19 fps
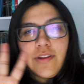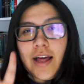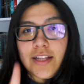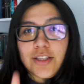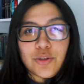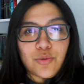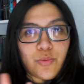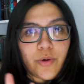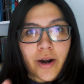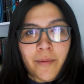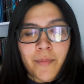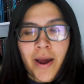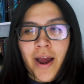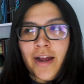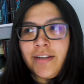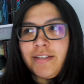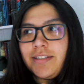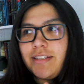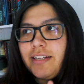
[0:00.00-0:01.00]
that's where I'm
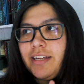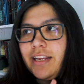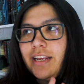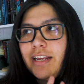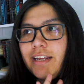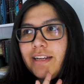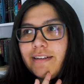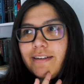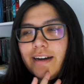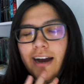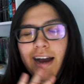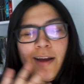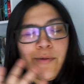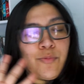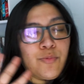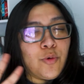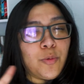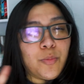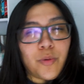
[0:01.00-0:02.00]
at. I
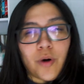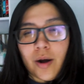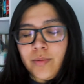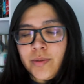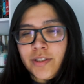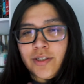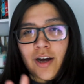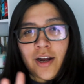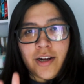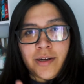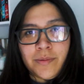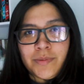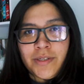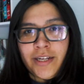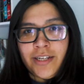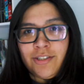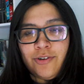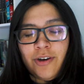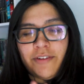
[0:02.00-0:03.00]
will probably not
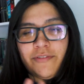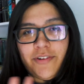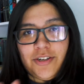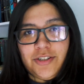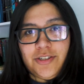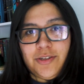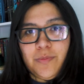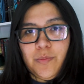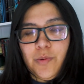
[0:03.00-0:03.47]
update until I finish the